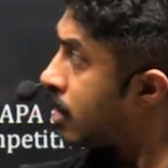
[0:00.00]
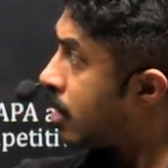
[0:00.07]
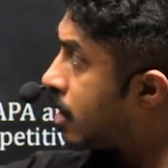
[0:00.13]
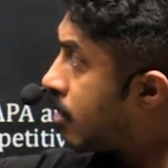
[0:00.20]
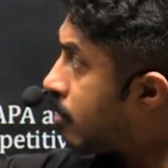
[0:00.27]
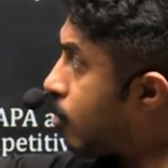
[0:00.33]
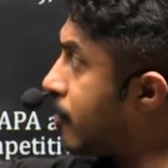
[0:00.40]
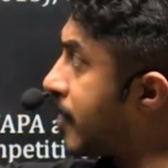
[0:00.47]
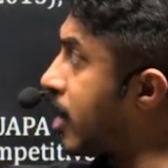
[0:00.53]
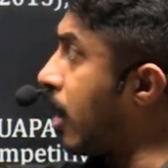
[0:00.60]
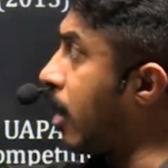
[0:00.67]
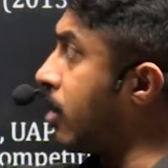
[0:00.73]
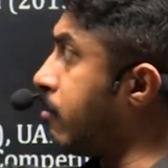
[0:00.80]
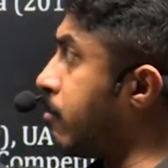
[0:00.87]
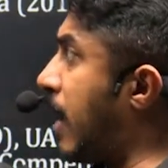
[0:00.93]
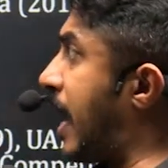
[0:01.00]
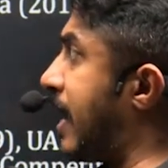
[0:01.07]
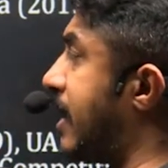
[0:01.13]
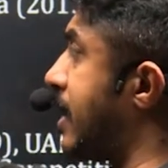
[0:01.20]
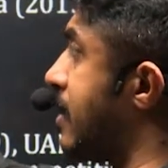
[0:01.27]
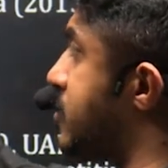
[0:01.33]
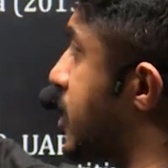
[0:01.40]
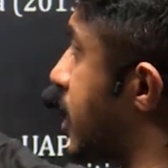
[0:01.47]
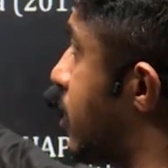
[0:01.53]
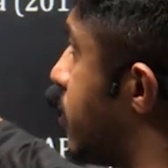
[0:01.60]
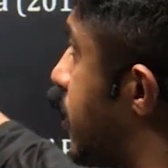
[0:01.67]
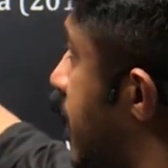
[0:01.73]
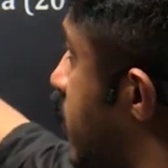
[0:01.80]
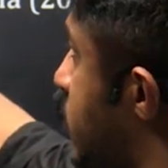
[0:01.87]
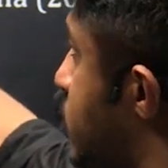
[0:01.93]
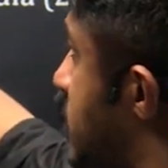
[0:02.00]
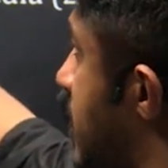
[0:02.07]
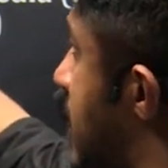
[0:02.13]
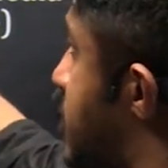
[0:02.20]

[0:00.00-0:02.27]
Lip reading: Moving on, maritime security, which was asked in